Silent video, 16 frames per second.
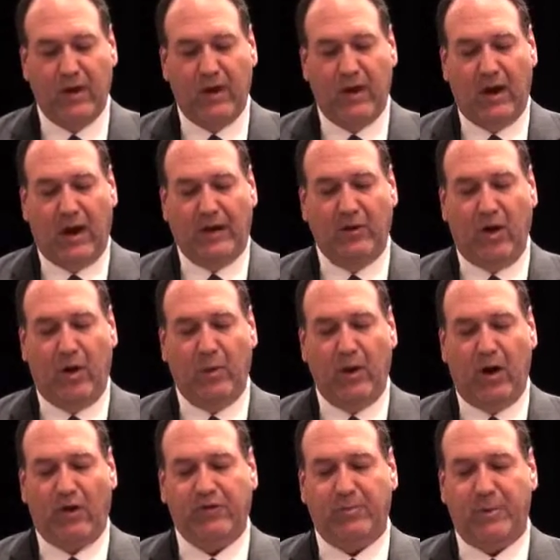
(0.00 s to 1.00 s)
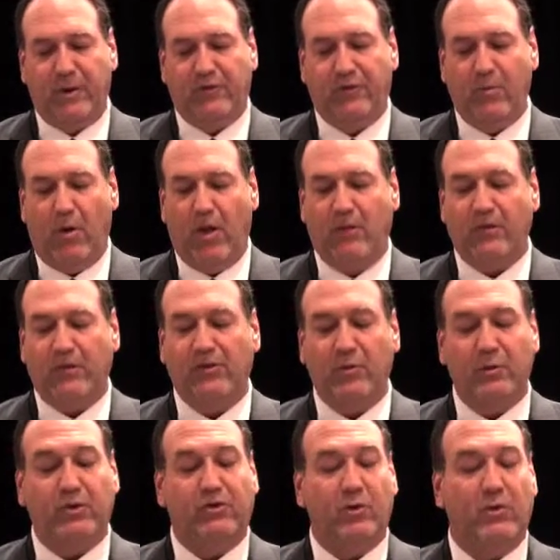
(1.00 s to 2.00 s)
I know we all speak from all of us that
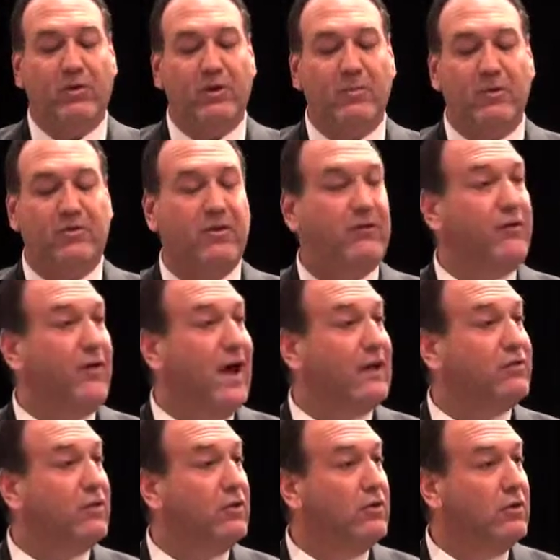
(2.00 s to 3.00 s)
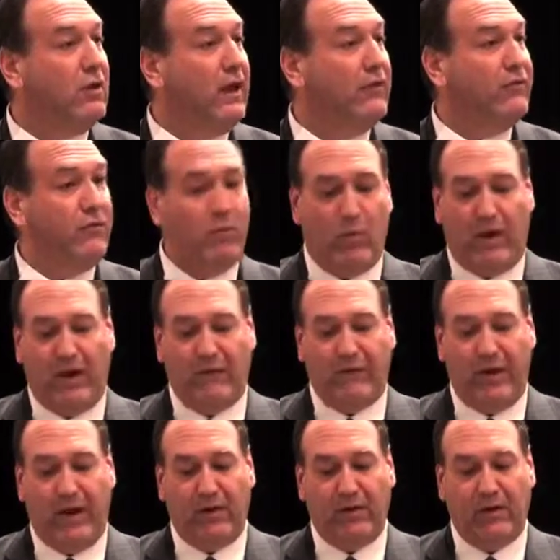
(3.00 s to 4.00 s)
we sorely miss the fact that your late
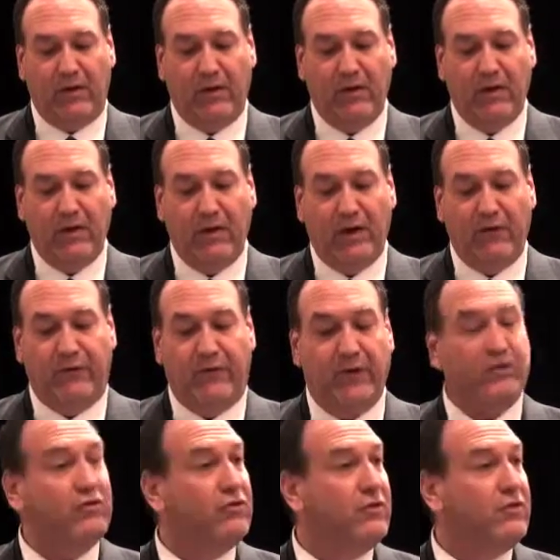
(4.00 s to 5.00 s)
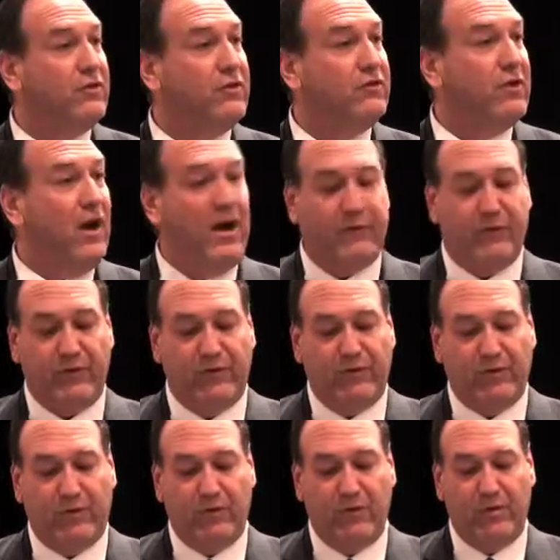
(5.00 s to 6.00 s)
wife, Ellie, a fixture at these
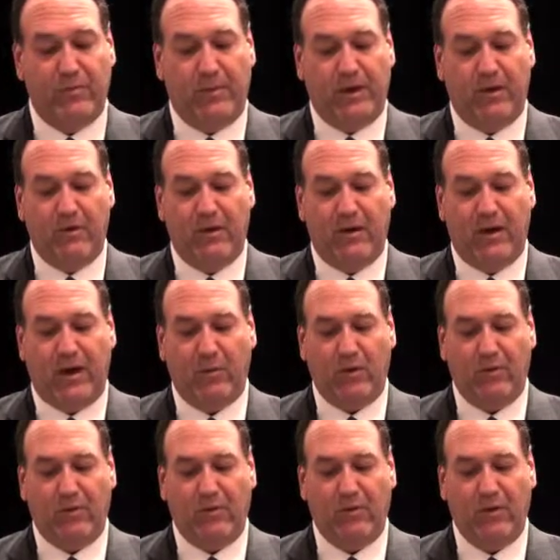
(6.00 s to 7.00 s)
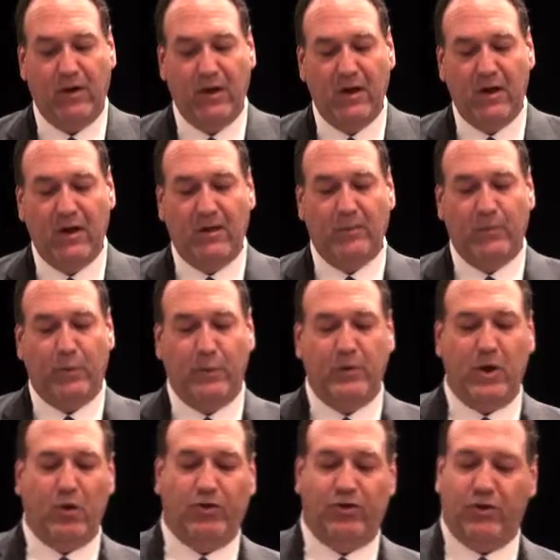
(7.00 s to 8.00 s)
conferences, couldn't be here today with you. But we
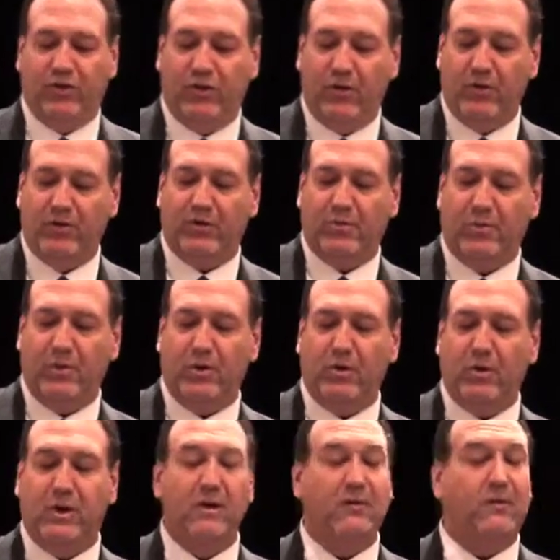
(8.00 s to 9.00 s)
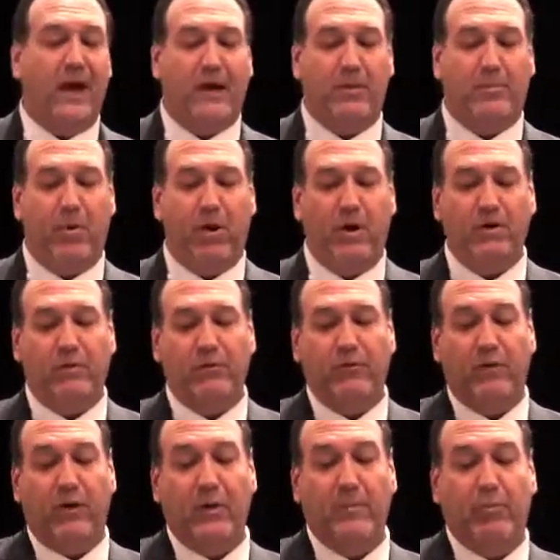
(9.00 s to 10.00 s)
know she's here in spirit and looking down upon you
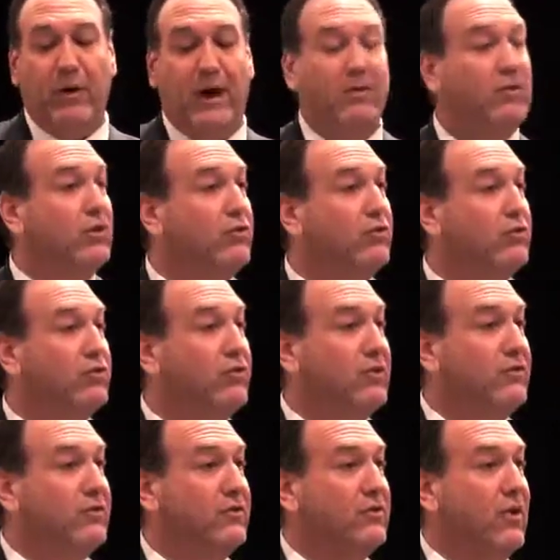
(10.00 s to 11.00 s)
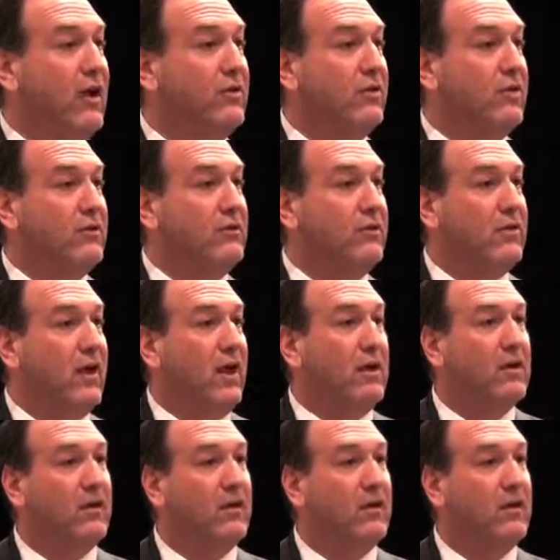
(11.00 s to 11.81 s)
very proudly as you receive this honor here today.